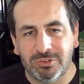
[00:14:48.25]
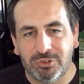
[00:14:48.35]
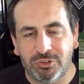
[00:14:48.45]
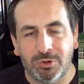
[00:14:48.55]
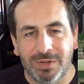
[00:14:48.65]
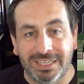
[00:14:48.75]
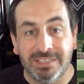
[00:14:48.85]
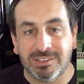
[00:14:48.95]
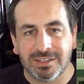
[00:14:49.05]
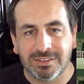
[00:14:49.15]
shoot
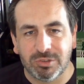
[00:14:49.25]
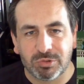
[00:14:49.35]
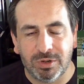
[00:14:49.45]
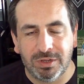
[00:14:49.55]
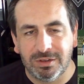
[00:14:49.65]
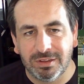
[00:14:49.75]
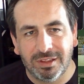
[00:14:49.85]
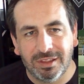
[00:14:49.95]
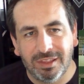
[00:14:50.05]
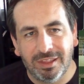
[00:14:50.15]
inside the screen.
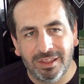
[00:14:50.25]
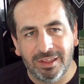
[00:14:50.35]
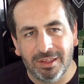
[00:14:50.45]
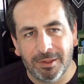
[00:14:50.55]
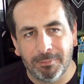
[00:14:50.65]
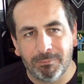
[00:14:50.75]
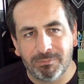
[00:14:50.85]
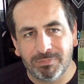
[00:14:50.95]
Yeah,